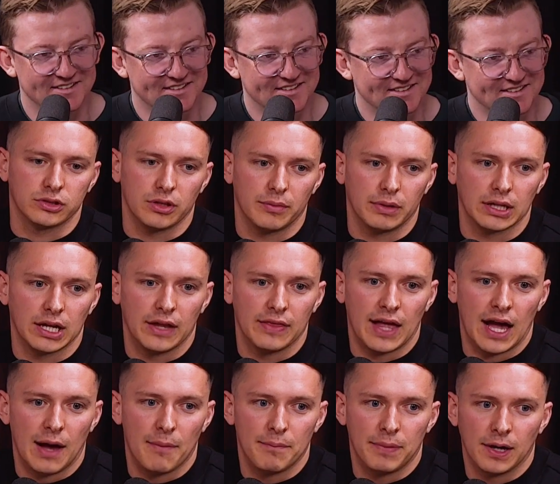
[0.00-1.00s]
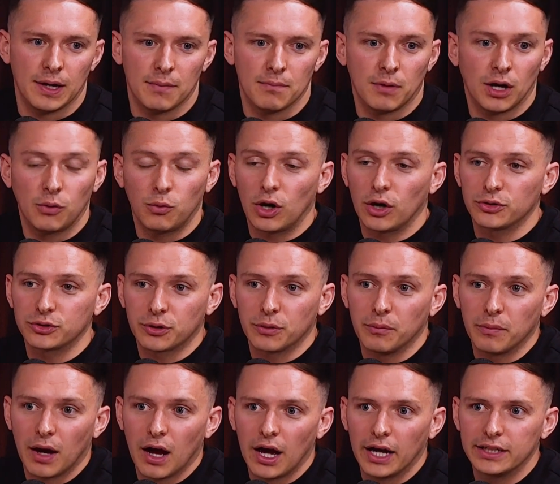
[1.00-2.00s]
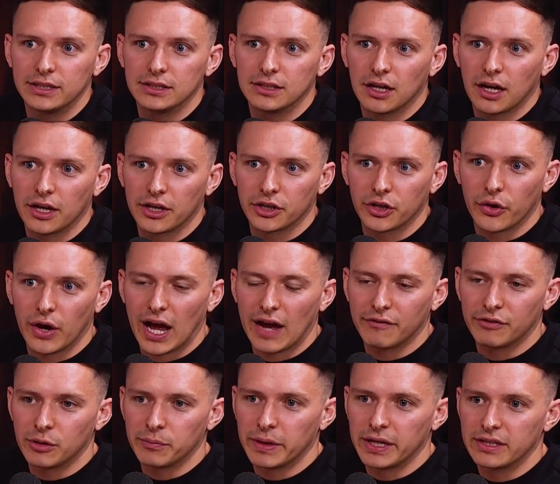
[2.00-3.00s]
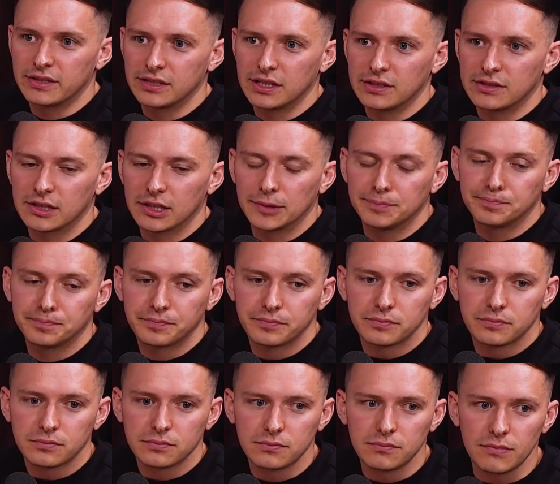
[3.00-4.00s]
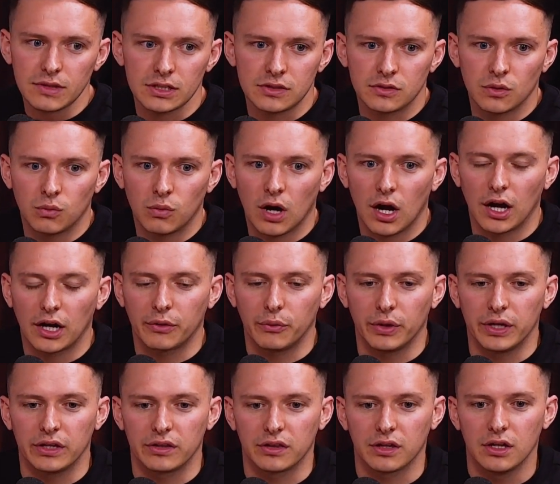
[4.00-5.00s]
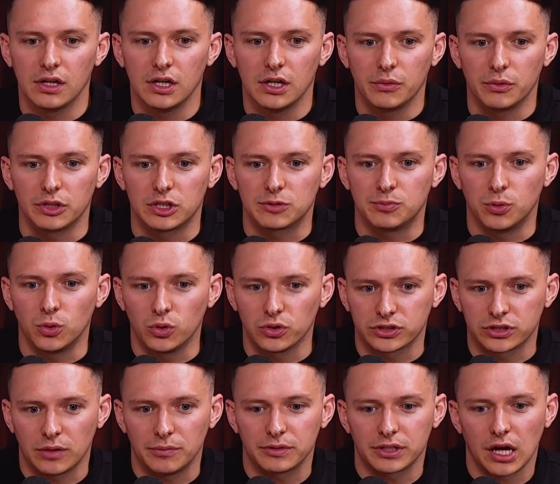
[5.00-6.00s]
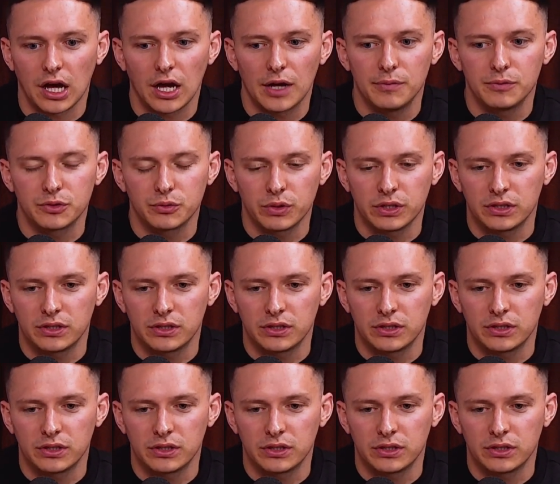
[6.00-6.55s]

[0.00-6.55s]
or something like that. But my worlds combine. Like, I have the ability to work with sports sometimes. With